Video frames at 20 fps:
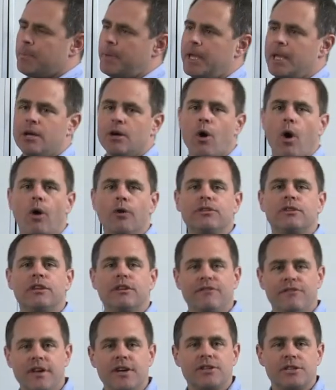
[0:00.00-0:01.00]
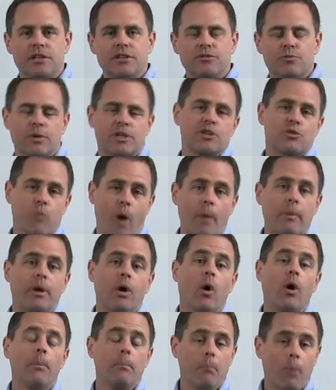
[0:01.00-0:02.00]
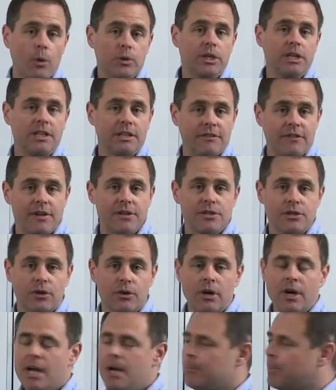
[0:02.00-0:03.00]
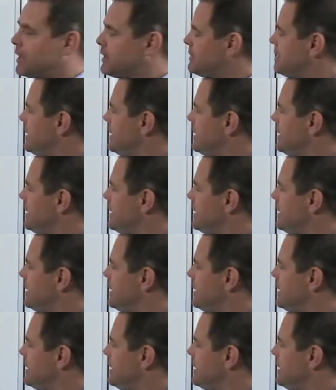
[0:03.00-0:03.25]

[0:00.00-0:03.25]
being called divisions, which is why we call it multi-divisional. But